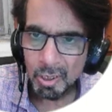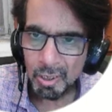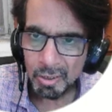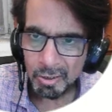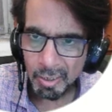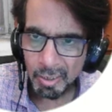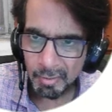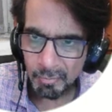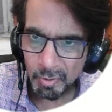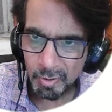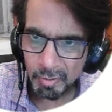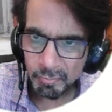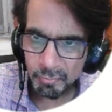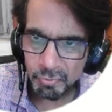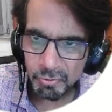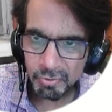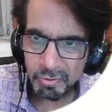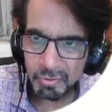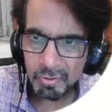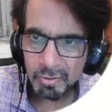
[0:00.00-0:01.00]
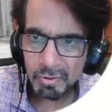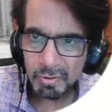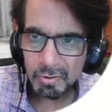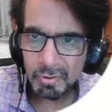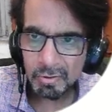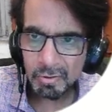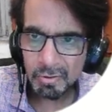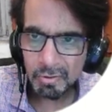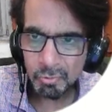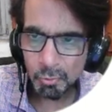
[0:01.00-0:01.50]
that becomes
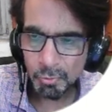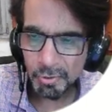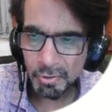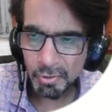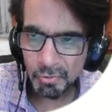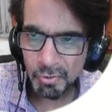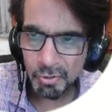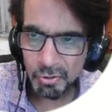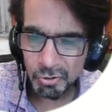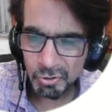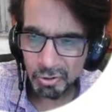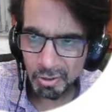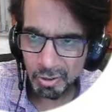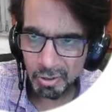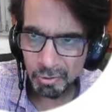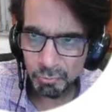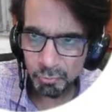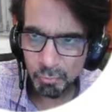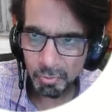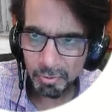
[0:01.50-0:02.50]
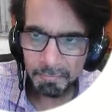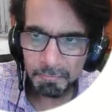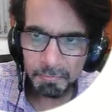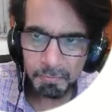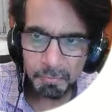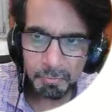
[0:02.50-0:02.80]
Schrödinger equation and so on.